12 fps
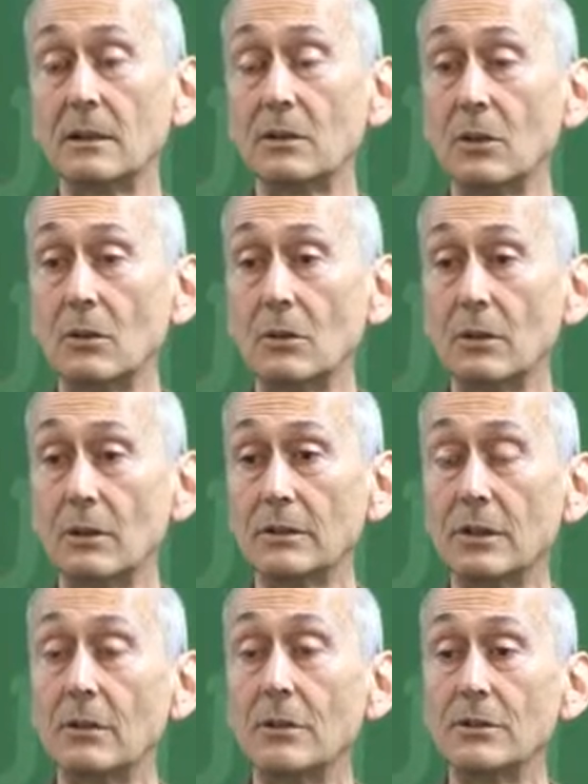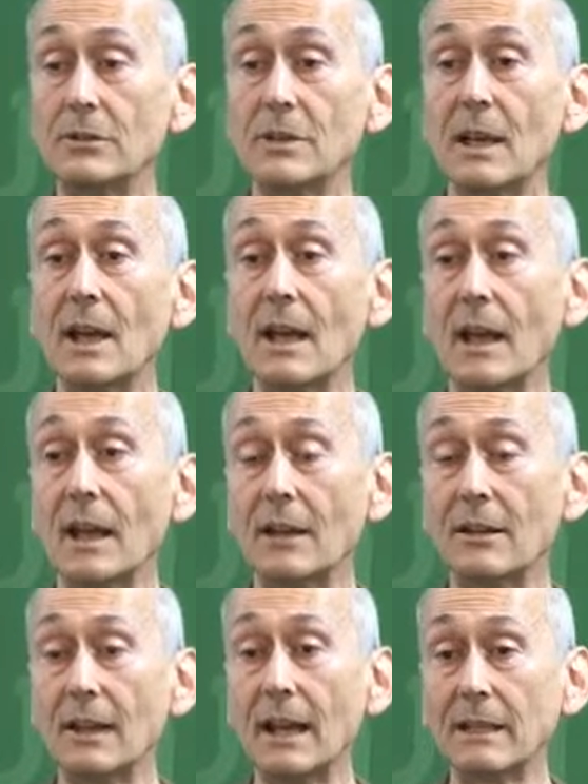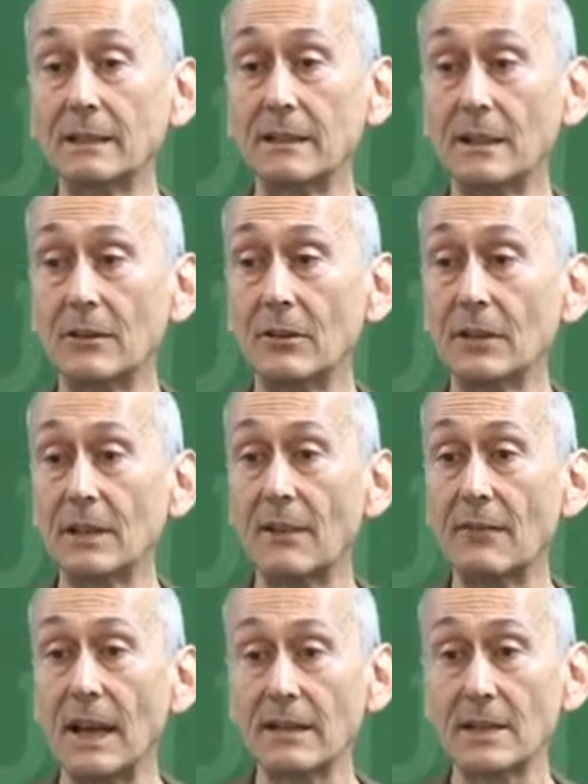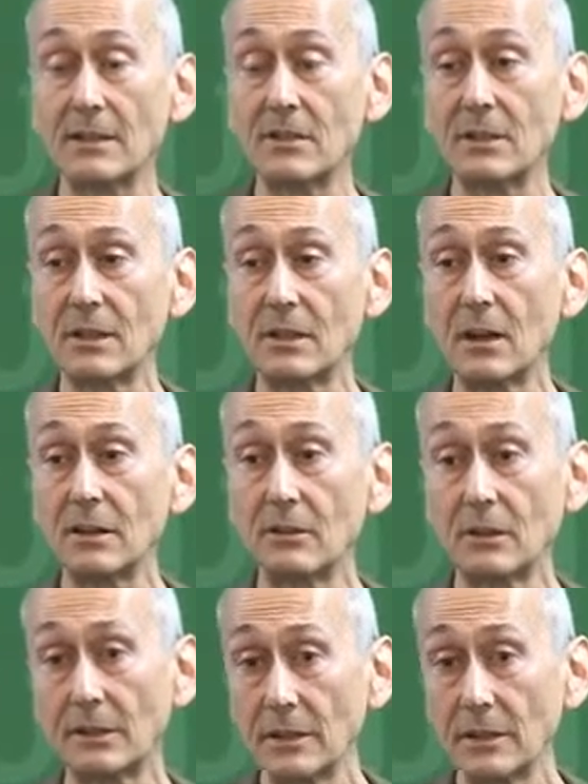tolls collected in order to have access to the article.